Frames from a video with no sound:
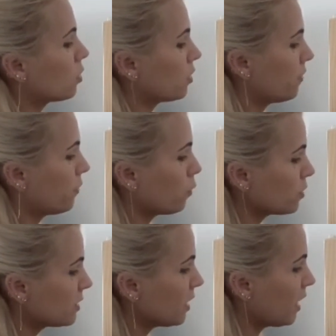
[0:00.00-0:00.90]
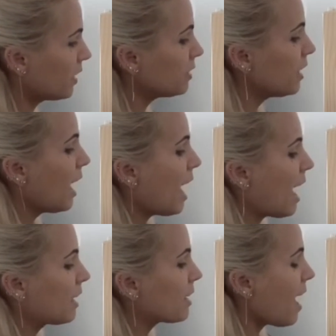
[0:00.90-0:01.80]
the first line,
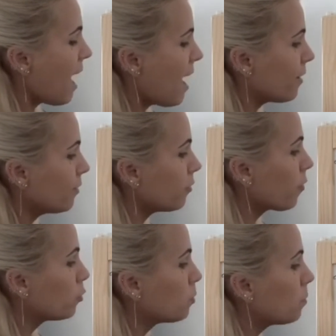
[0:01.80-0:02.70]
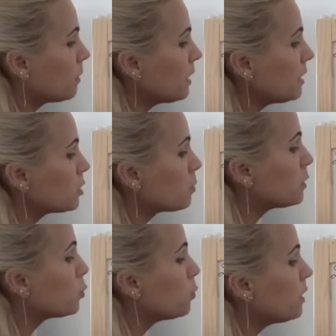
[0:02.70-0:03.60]
and F will be placed
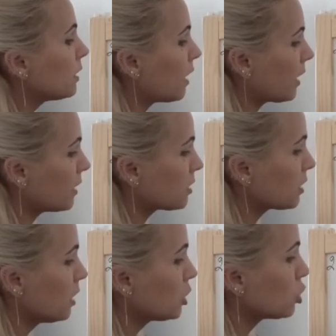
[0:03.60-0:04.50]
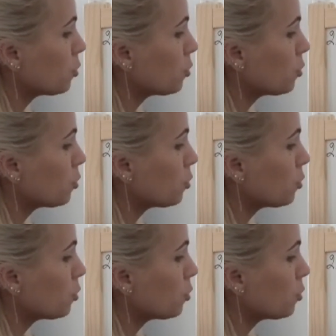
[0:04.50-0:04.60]
between lines. So